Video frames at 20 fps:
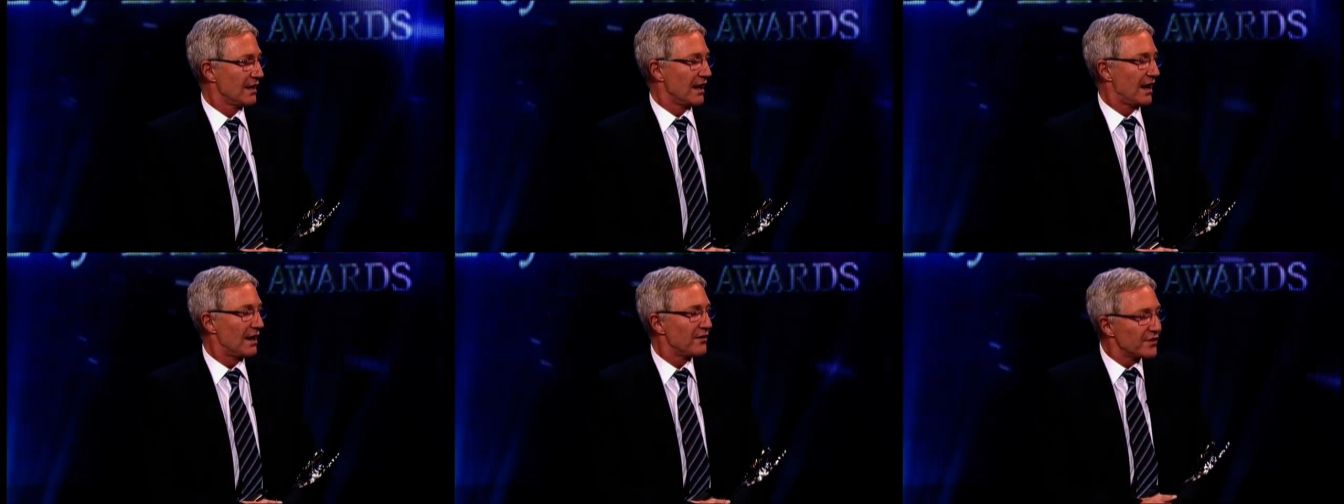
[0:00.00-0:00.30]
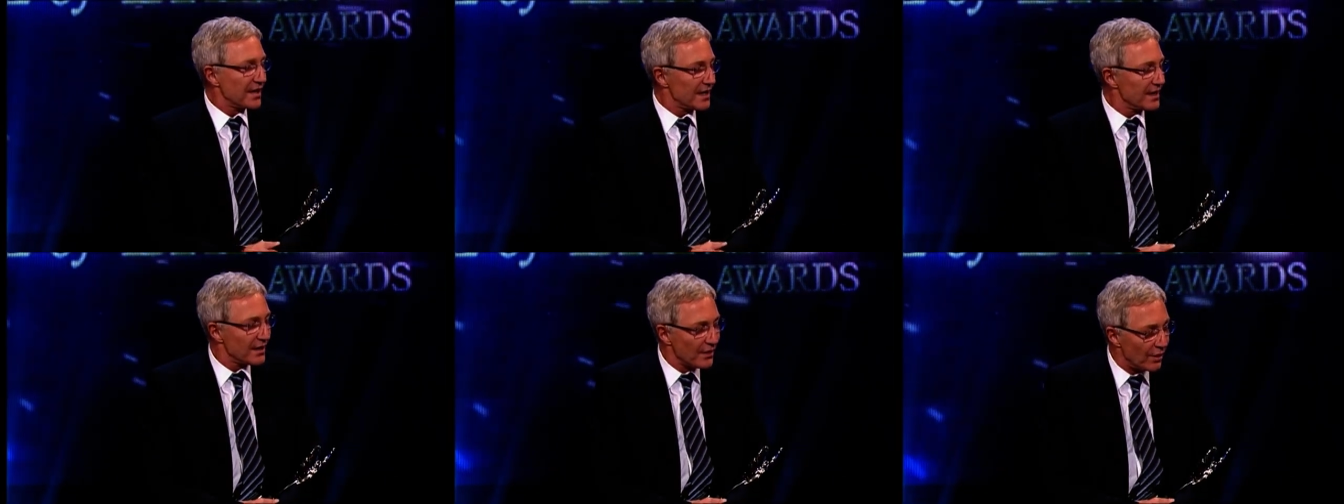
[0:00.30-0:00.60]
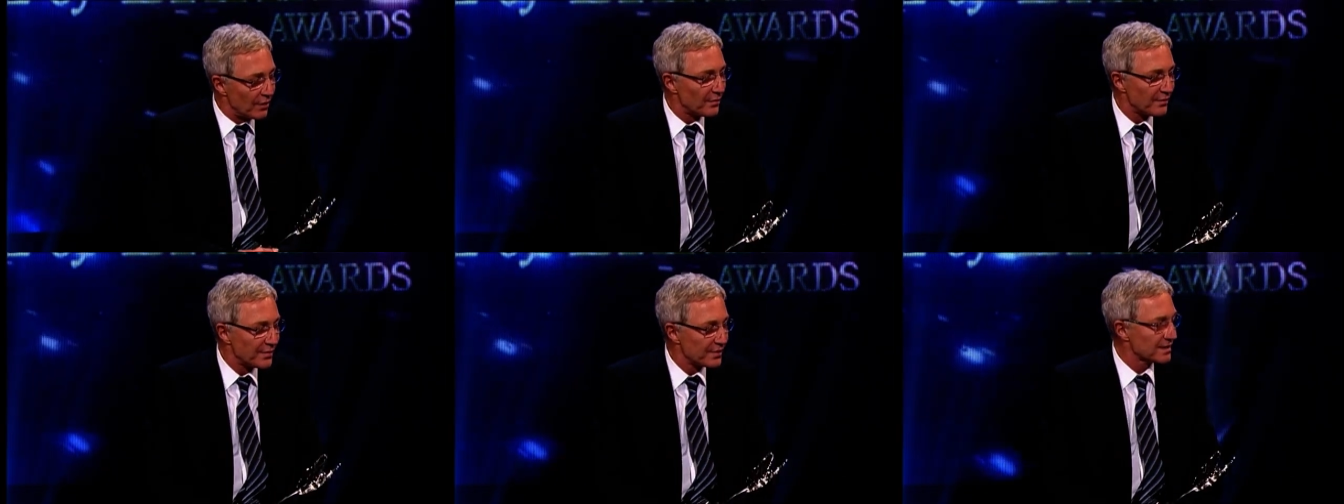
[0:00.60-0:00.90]
I'm really
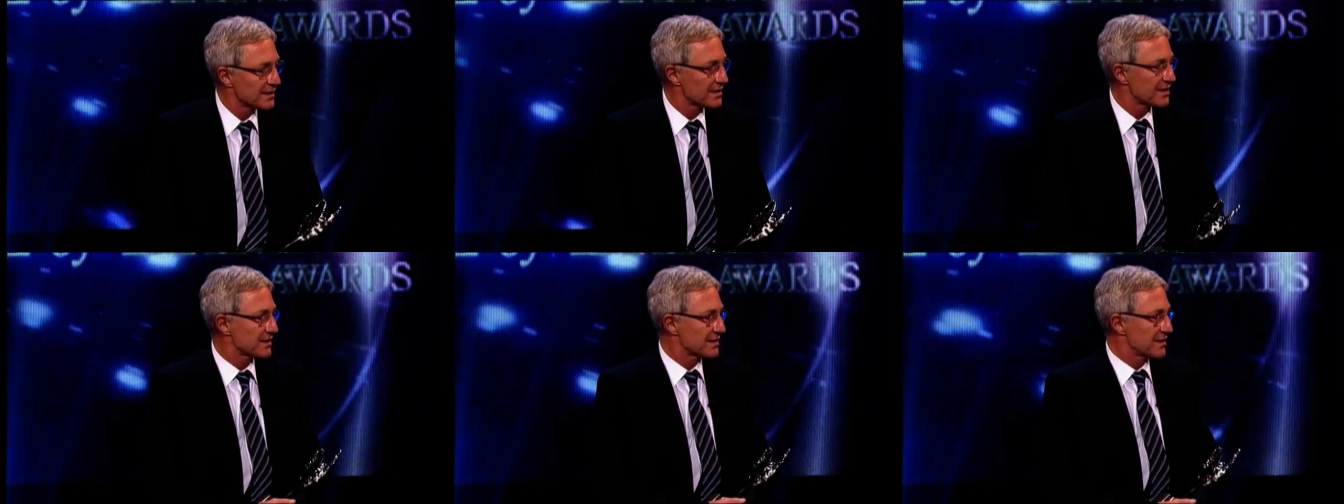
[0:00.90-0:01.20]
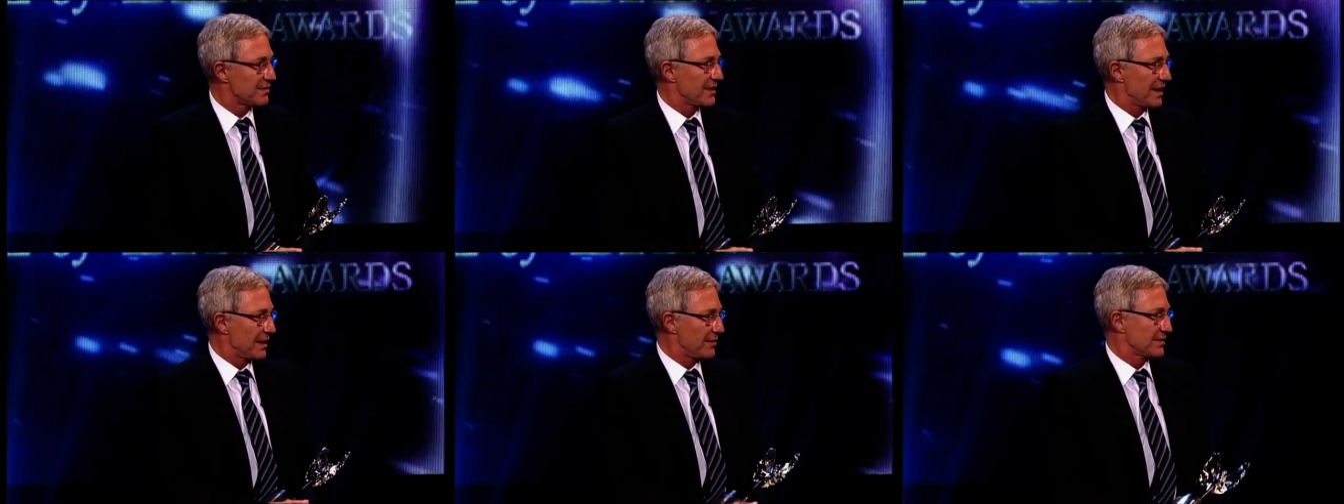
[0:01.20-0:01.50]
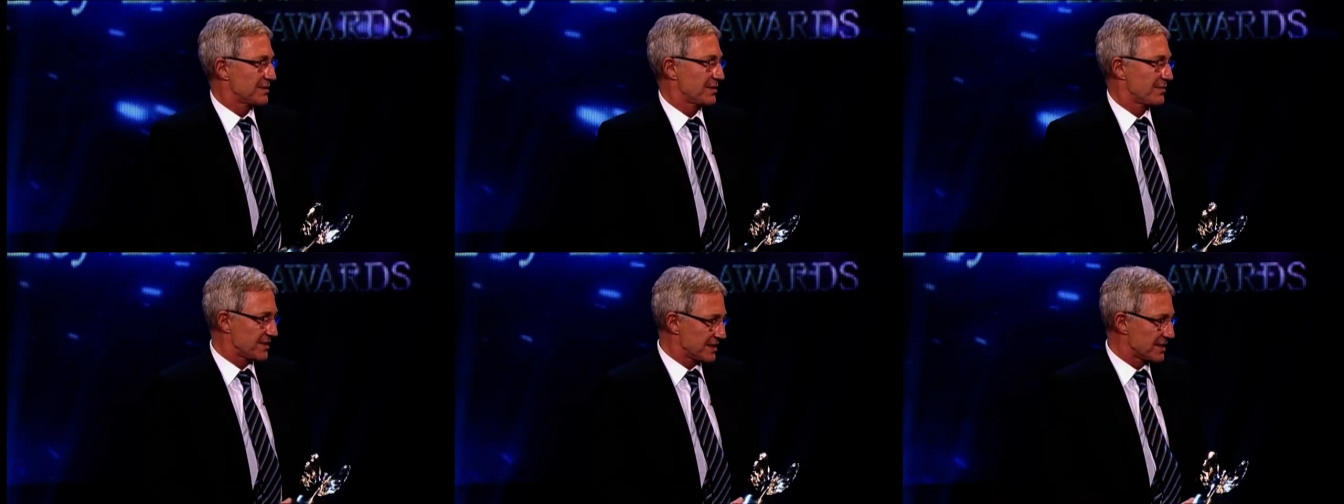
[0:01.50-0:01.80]
humbled to be
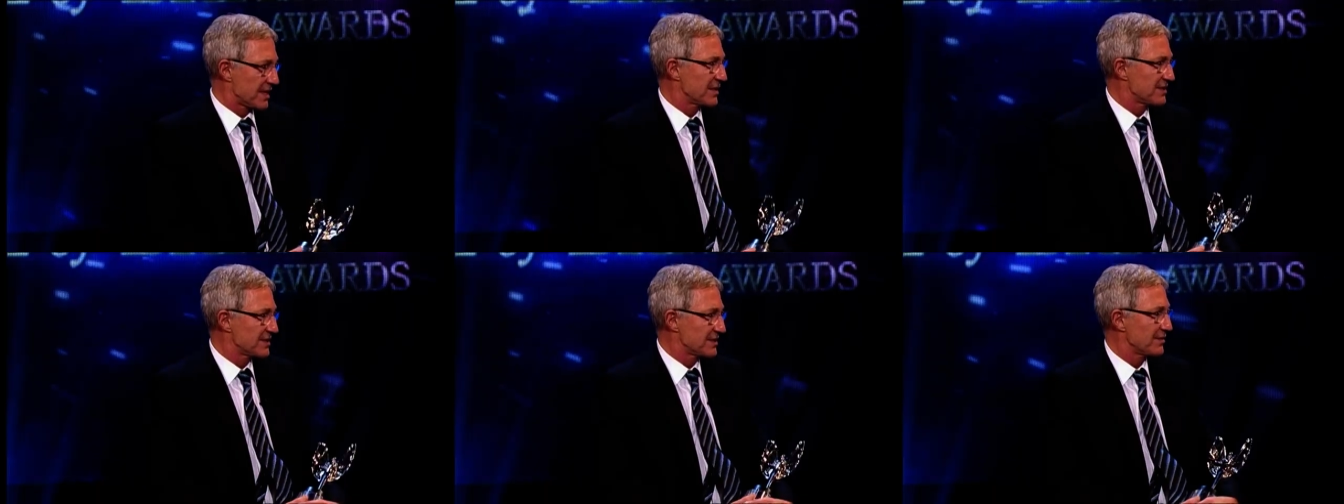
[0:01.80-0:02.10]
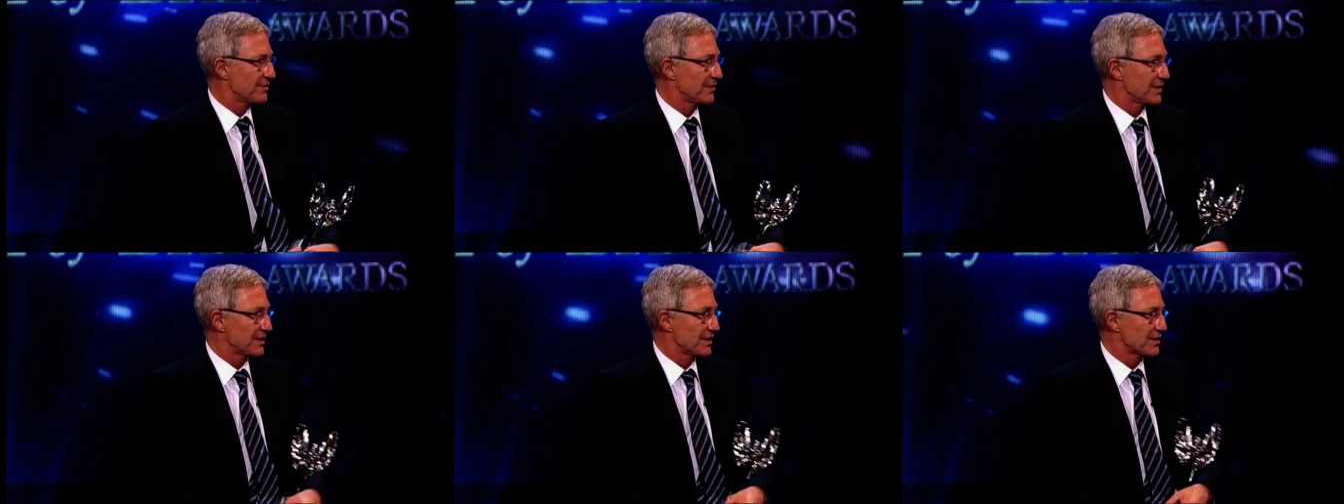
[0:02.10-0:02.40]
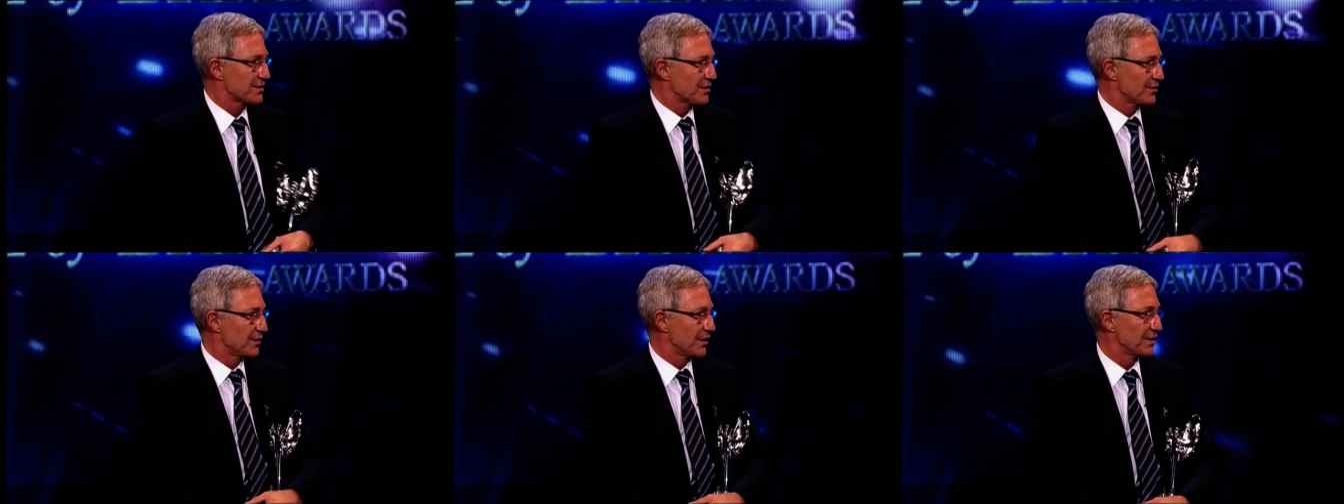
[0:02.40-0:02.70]
able to present him with
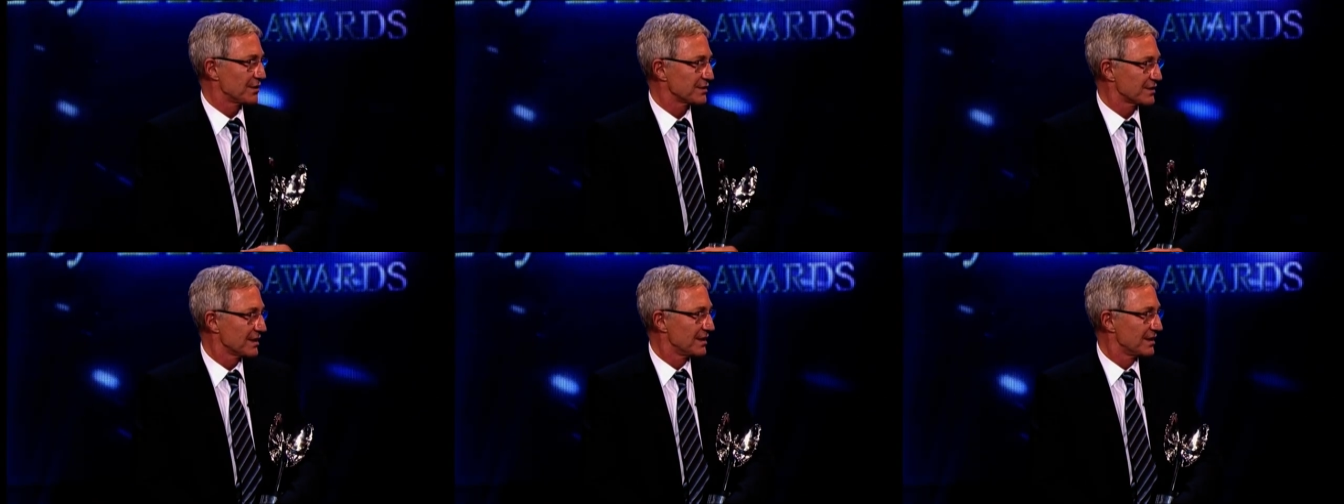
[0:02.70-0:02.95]
this award.